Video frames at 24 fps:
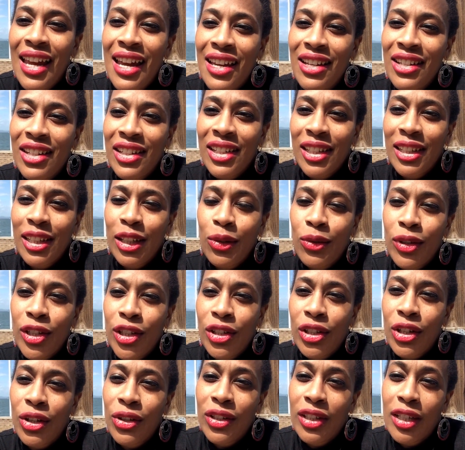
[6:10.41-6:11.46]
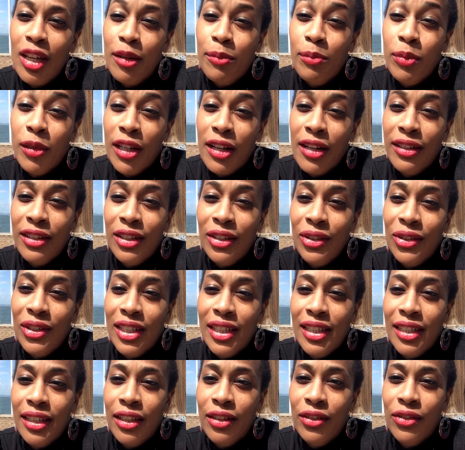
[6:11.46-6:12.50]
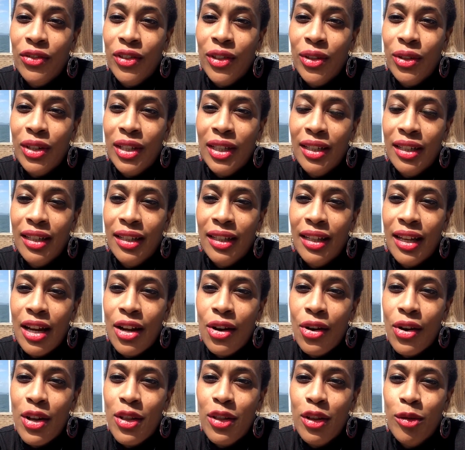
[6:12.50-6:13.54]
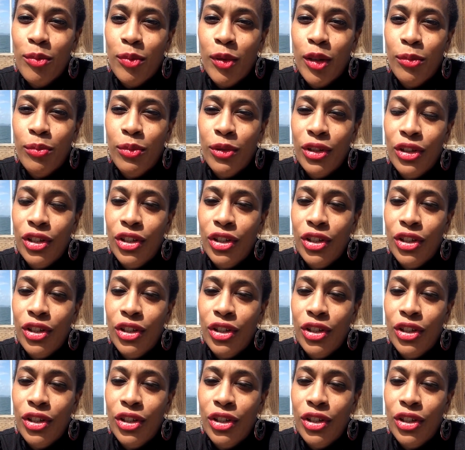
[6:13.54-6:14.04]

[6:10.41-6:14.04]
And just see what shows up, and also see if you can allow other people